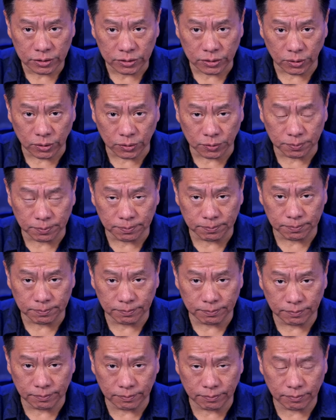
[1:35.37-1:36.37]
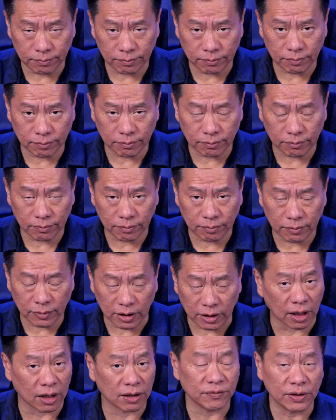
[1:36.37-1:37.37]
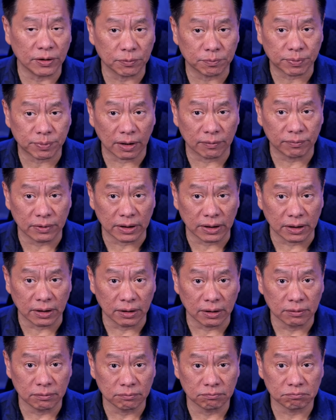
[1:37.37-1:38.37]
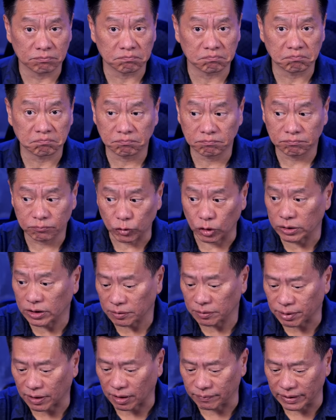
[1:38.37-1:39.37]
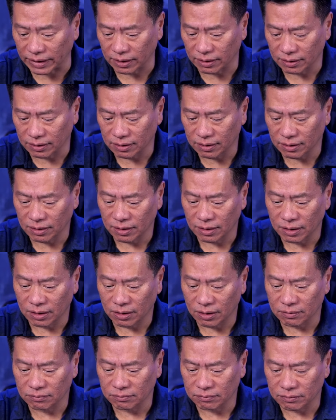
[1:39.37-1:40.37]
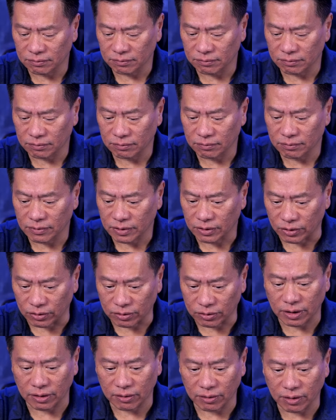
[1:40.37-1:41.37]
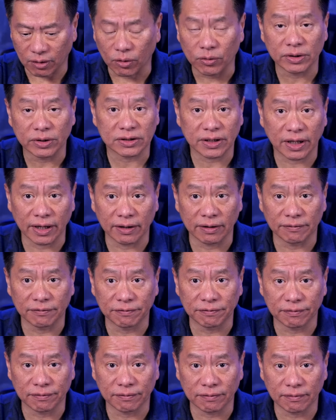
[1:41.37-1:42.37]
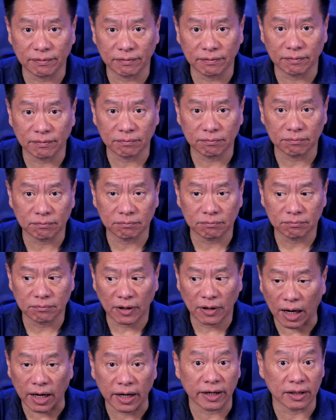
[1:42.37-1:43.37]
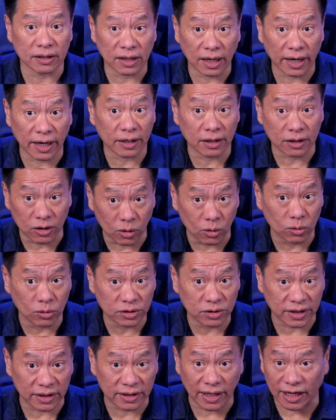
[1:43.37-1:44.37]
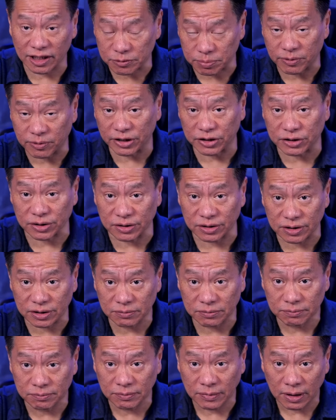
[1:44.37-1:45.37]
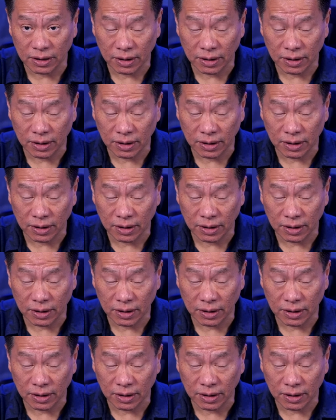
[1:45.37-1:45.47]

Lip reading: So a lot of you probably, well, not probably, you can always have higher and higher goals and aspirations.